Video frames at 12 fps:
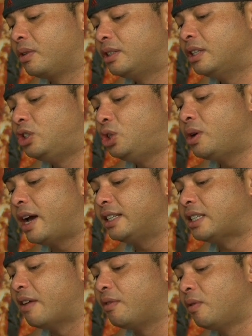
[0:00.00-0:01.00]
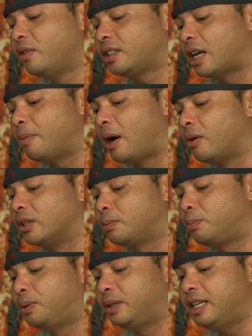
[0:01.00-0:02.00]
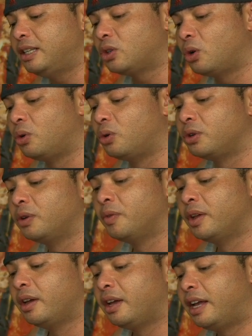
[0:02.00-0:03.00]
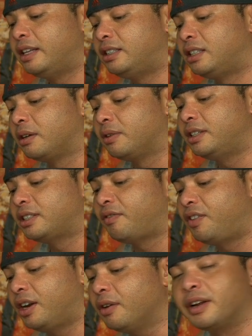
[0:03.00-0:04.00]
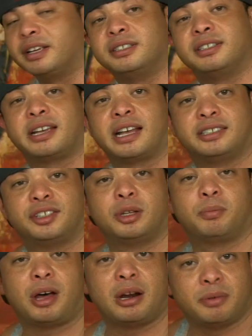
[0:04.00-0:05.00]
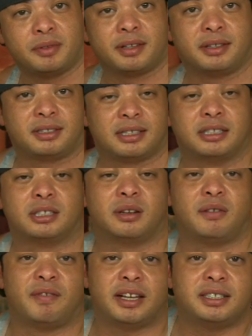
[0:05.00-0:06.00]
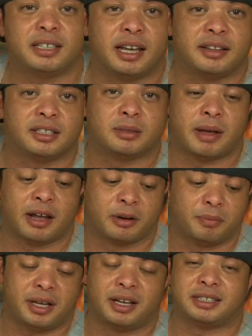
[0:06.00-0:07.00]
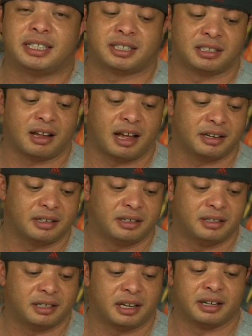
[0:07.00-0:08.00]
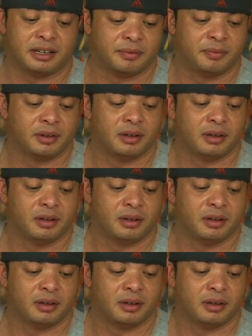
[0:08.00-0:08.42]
since you guys have oversight powers, please hold a series of hearings to get to the bottom of this and to investigate this matter because it's not done.